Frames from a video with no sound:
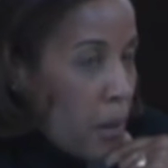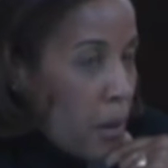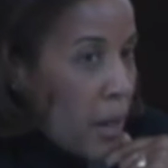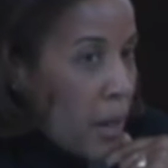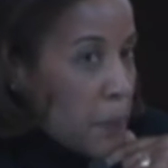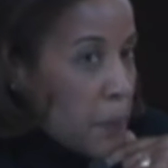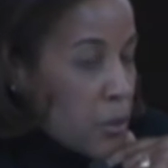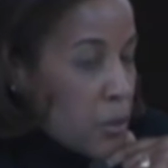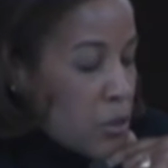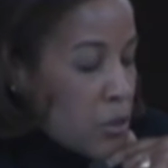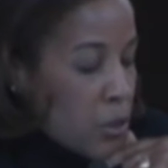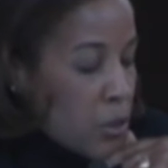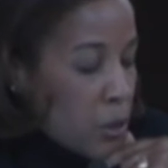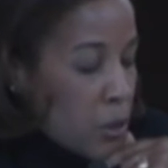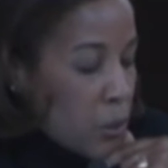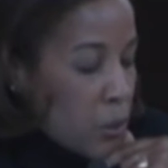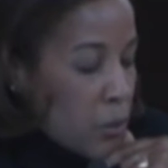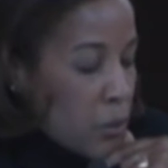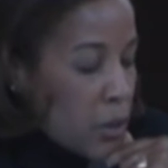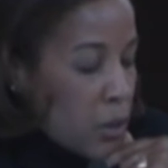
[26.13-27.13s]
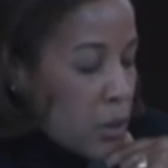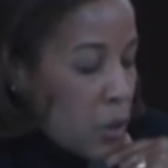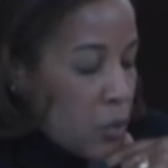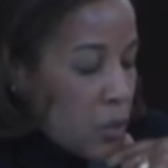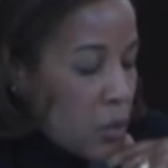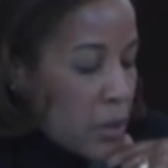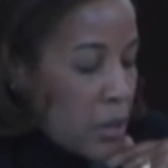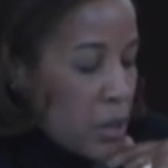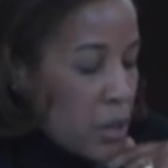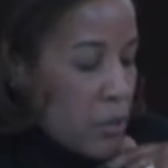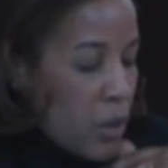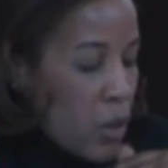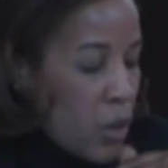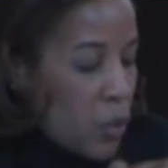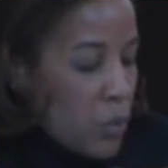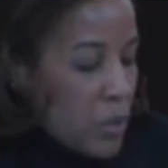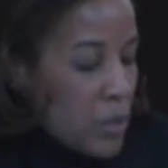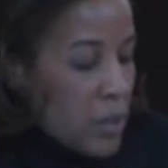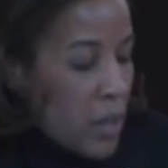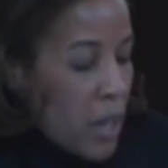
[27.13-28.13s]
I am concerned that
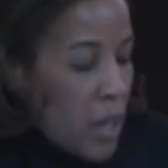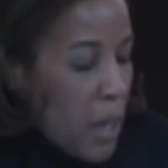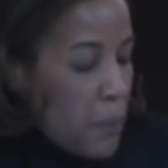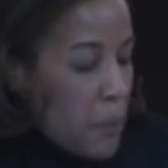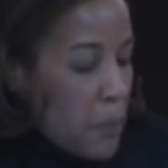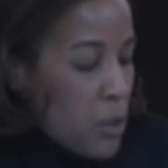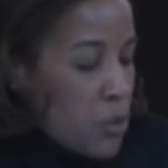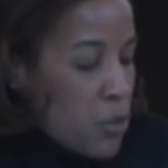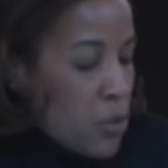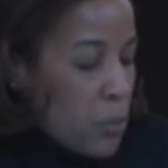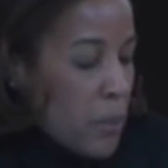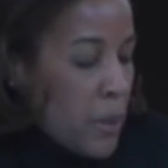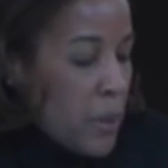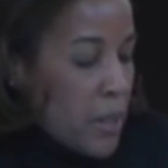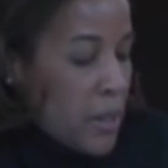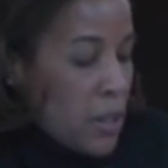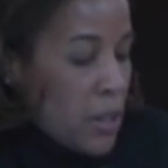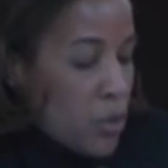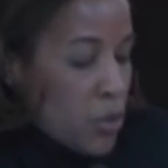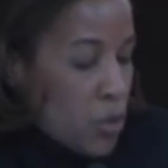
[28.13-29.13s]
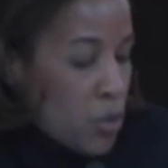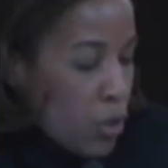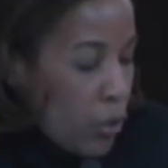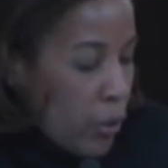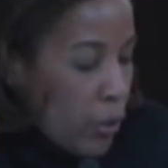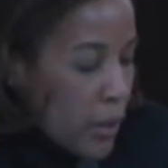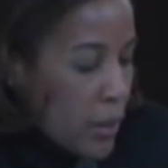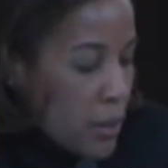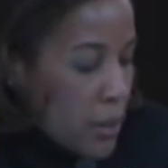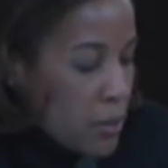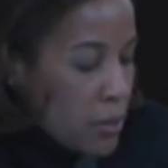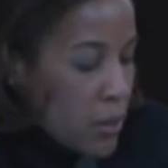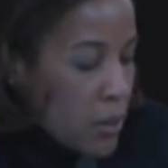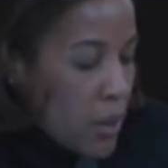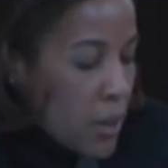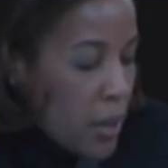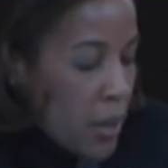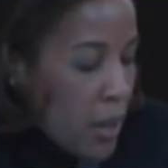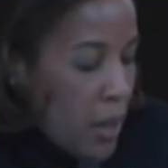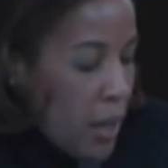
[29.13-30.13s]
over time, history and historians
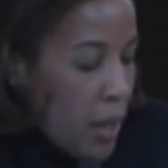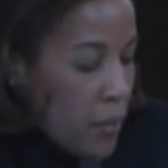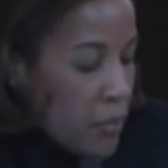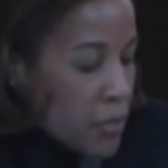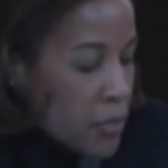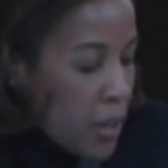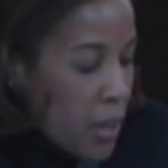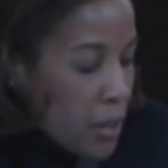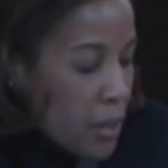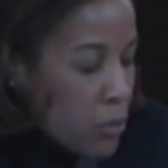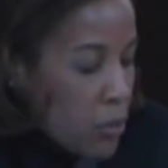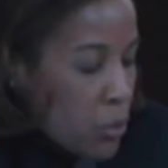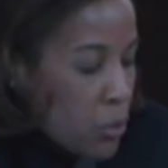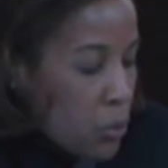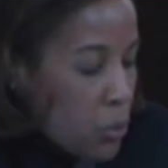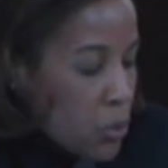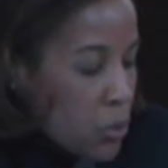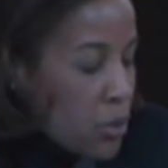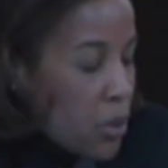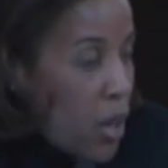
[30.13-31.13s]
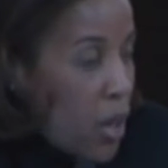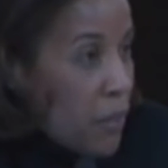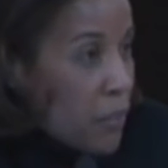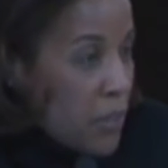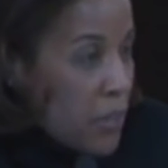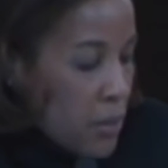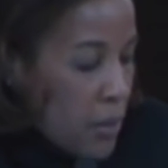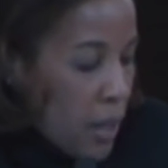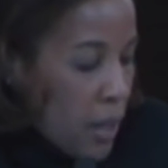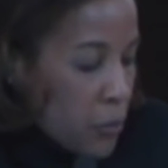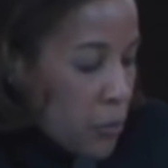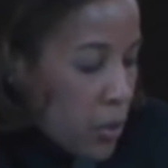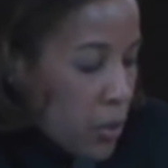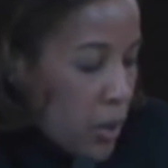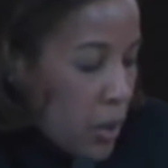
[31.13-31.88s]
have sought to soften Dr.